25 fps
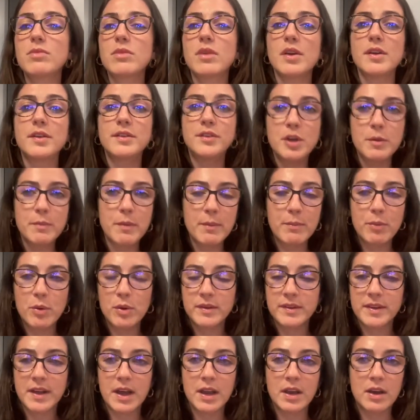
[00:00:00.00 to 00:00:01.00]
Super
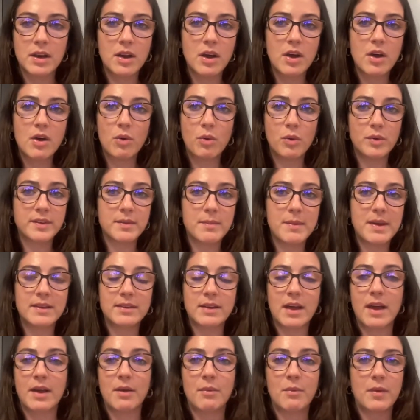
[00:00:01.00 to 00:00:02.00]
important. Also means
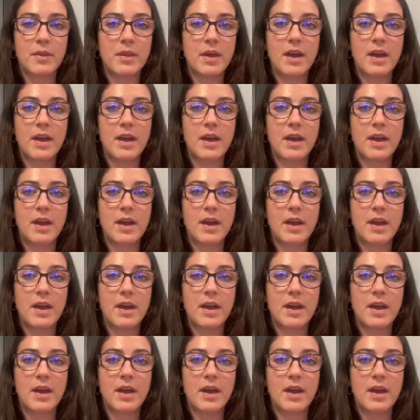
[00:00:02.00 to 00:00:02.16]
like